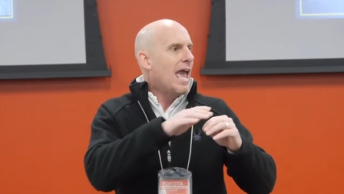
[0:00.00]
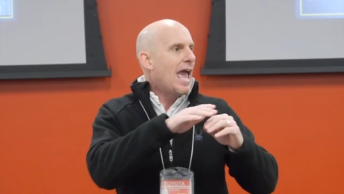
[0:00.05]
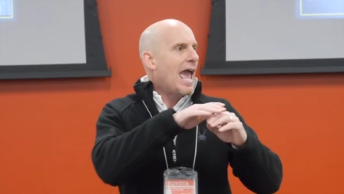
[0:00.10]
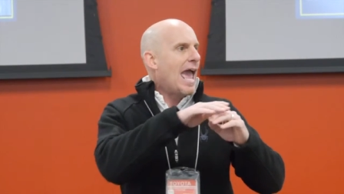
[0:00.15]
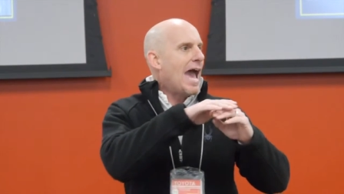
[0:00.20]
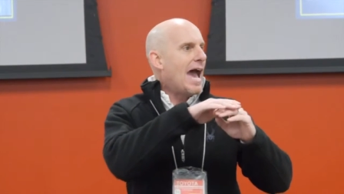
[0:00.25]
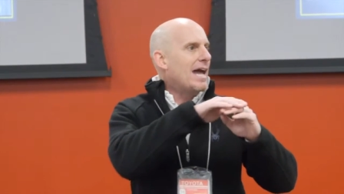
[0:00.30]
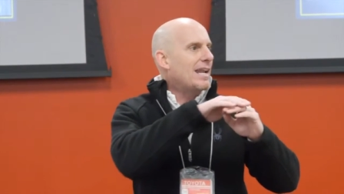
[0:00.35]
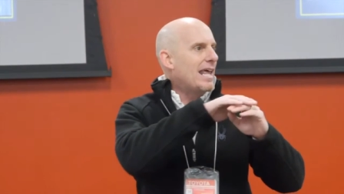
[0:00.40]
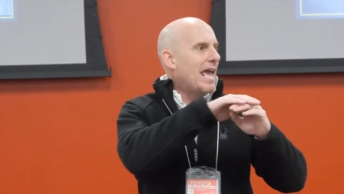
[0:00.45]

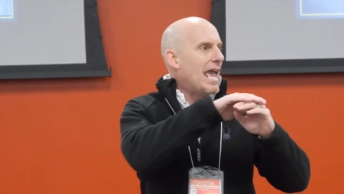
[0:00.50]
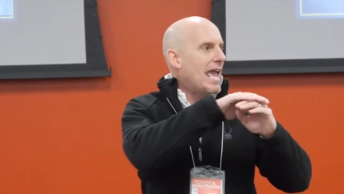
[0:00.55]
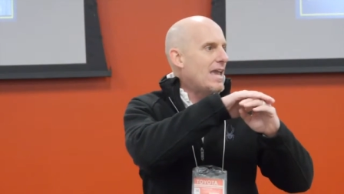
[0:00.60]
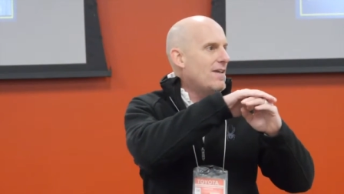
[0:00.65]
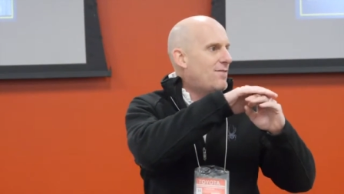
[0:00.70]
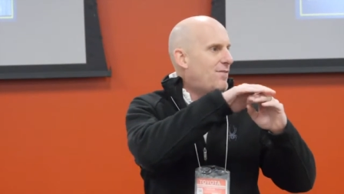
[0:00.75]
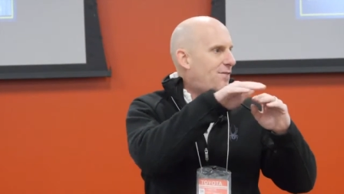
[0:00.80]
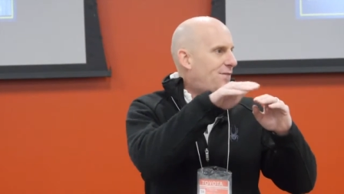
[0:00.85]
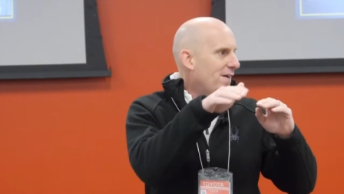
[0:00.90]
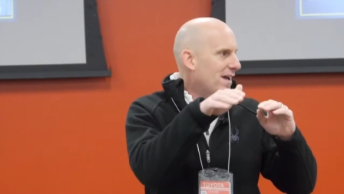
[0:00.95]
had
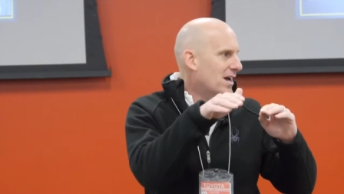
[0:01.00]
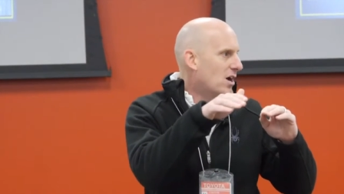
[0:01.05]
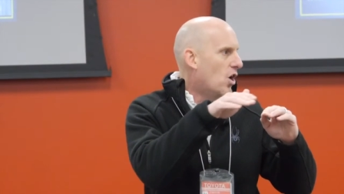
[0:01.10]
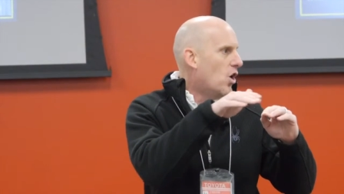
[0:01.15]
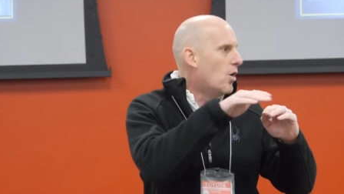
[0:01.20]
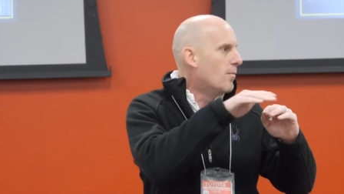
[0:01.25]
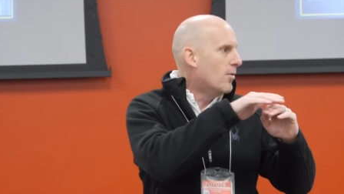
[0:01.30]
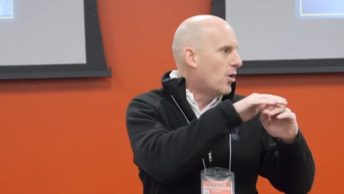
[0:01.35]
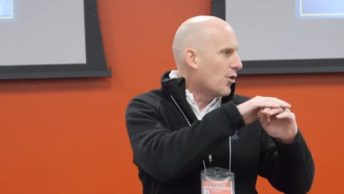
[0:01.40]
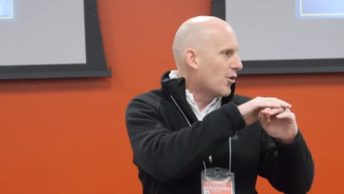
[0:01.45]
a
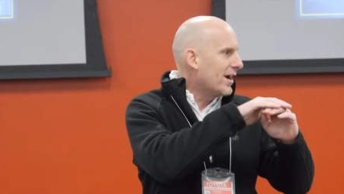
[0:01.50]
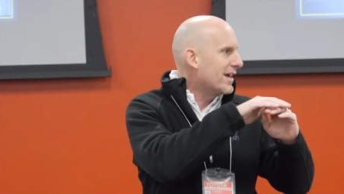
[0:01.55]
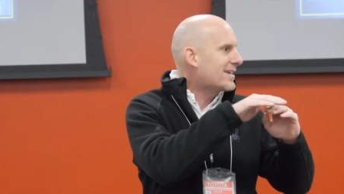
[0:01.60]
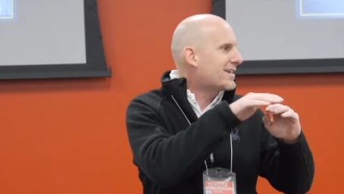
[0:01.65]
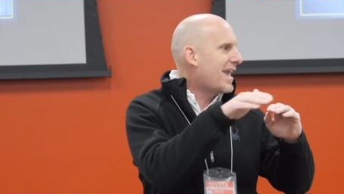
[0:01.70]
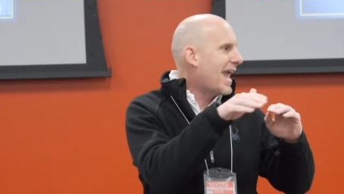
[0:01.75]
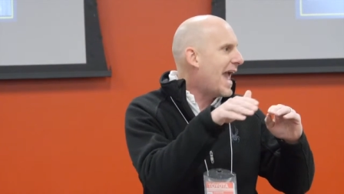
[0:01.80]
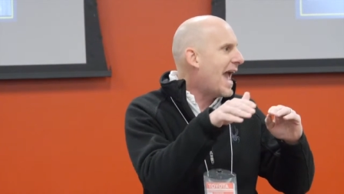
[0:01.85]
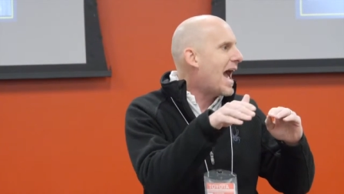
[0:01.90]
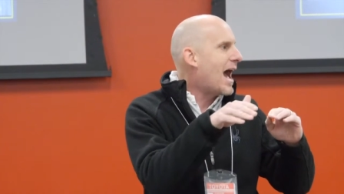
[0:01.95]
film or a
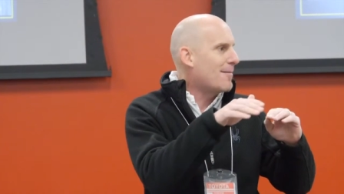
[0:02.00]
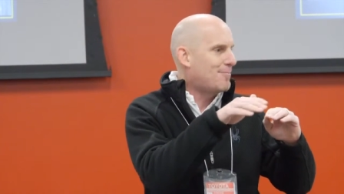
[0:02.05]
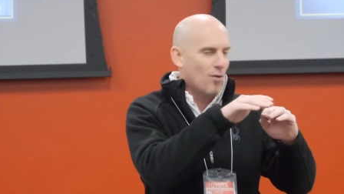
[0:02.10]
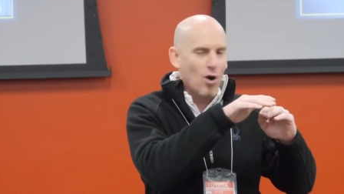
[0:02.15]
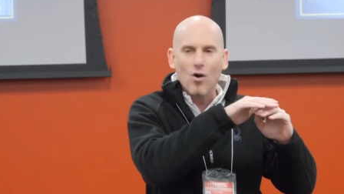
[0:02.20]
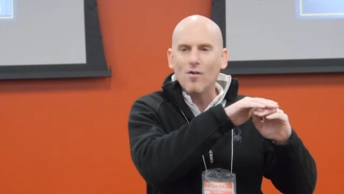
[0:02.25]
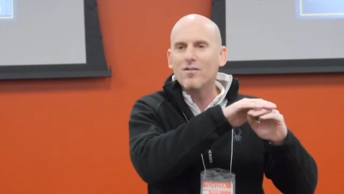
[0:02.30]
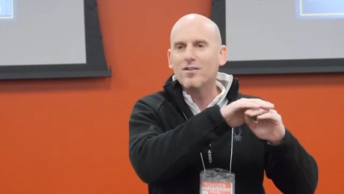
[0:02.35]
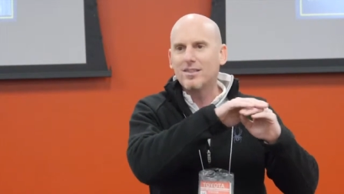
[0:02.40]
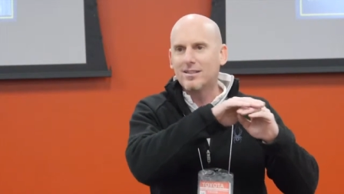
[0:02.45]
cap
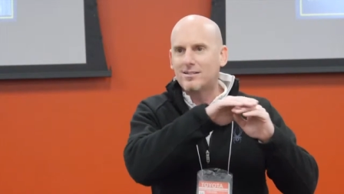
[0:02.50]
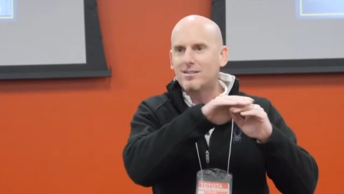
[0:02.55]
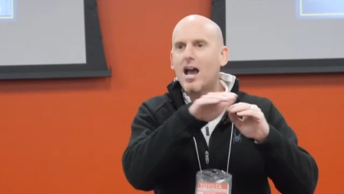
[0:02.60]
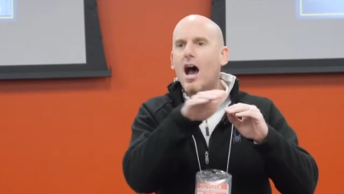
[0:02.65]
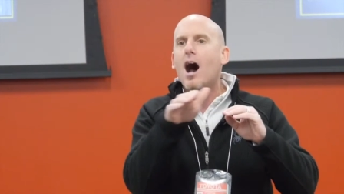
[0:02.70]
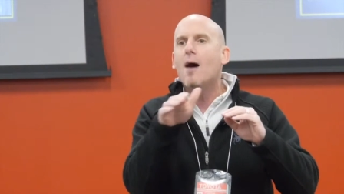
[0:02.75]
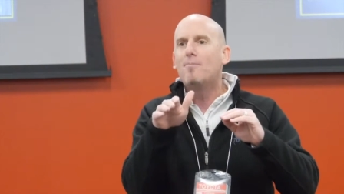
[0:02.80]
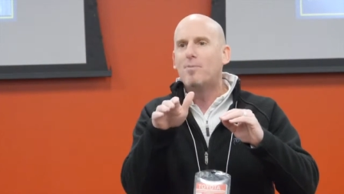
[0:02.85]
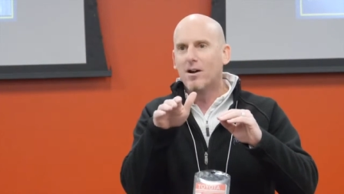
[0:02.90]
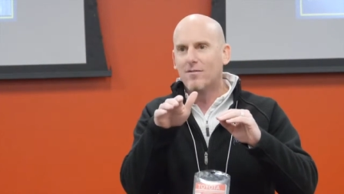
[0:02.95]
over the
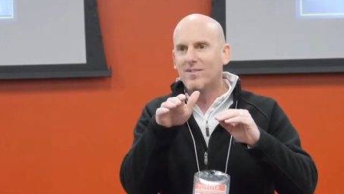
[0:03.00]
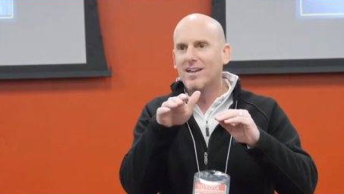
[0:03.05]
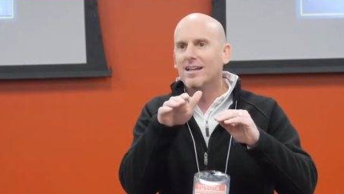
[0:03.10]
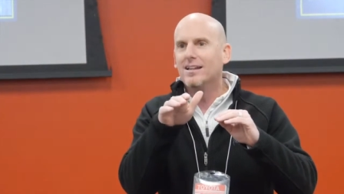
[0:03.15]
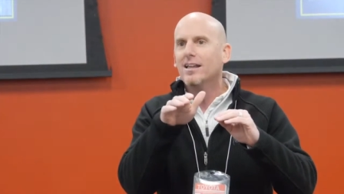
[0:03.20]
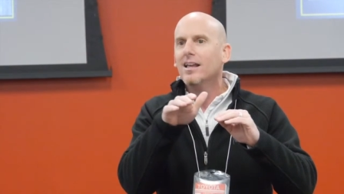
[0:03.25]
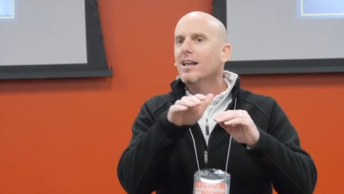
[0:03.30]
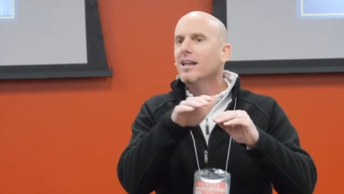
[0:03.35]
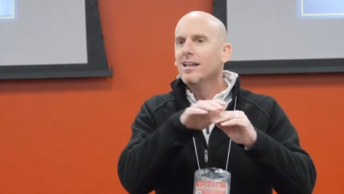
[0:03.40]
top of it.